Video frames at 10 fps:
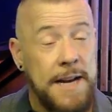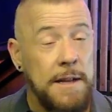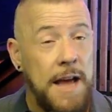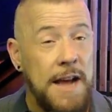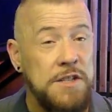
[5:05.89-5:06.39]
The
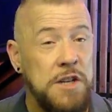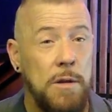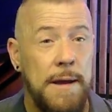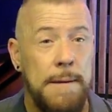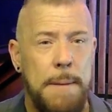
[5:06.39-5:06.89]

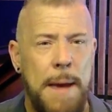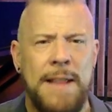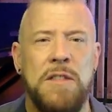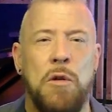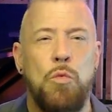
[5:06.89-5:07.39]
rise of
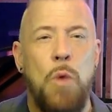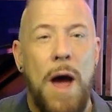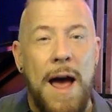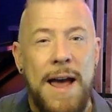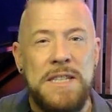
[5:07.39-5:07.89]

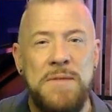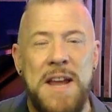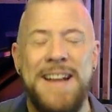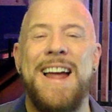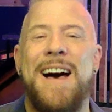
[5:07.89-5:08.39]
technology,
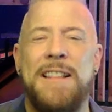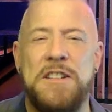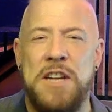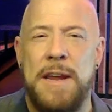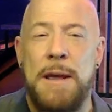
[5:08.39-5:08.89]
particularly
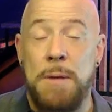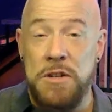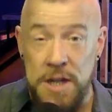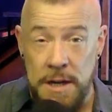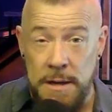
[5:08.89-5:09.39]
social
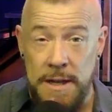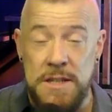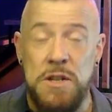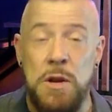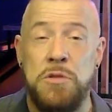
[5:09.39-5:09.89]
media
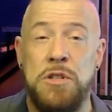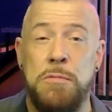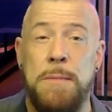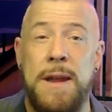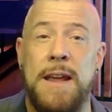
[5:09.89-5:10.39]
and
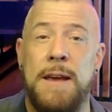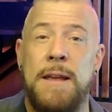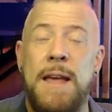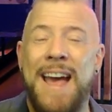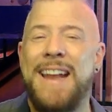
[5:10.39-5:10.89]
online dating,
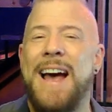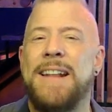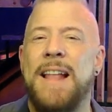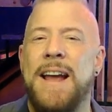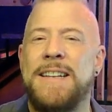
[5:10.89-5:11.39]
has
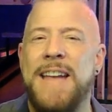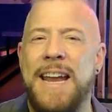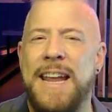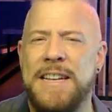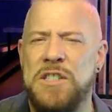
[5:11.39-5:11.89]
transformed how
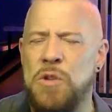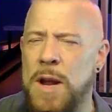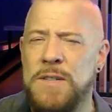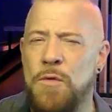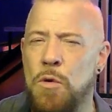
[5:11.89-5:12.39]
people
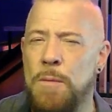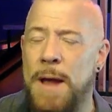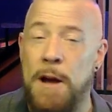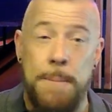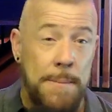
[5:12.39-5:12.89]
meet,
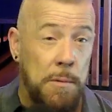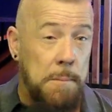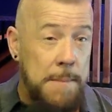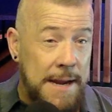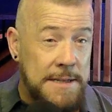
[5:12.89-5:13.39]

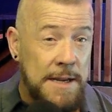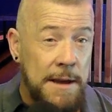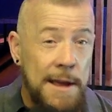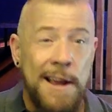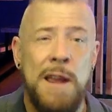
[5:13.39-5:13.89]
communicate,
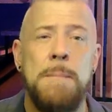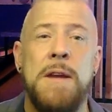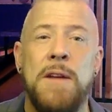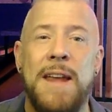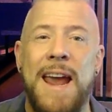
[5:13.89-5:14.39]
and
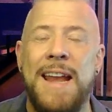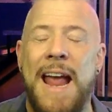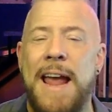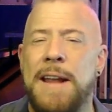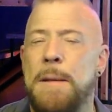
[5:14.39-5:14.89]
maintain
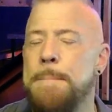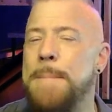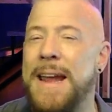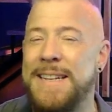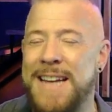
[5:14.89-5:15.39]

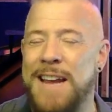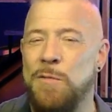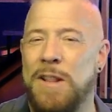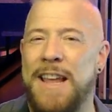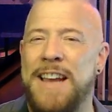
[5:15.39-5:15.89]
relationships.
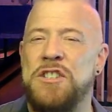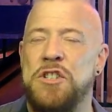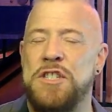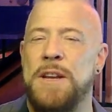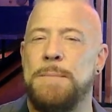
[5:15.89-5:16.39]

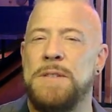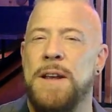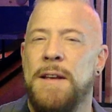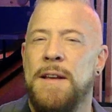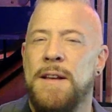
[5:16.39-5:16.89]

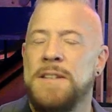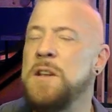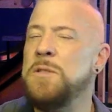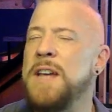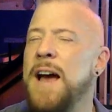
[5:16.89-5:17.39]
Sociologists study
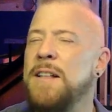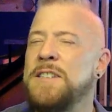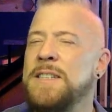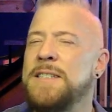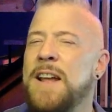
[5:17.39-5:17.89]
the
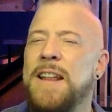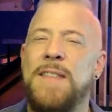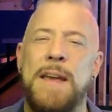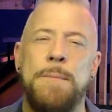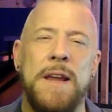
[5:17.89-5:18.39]
implications of these
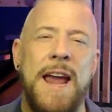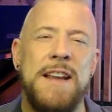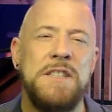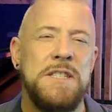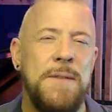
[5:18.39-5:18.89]
changes
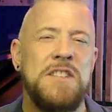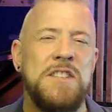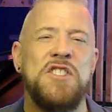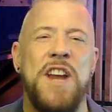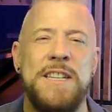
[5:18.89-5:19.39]
for modern
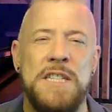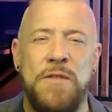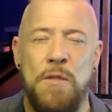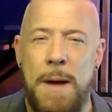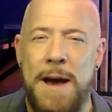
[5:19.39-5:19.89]
love
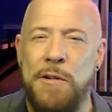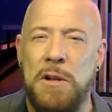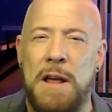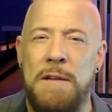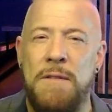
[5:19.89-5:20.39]
and
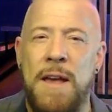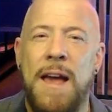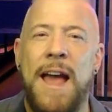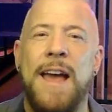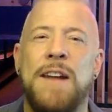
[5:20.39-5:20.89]

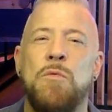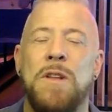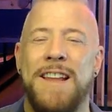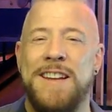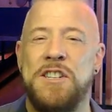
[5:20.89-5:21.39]
relationship
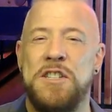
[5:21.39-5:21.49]
patterns.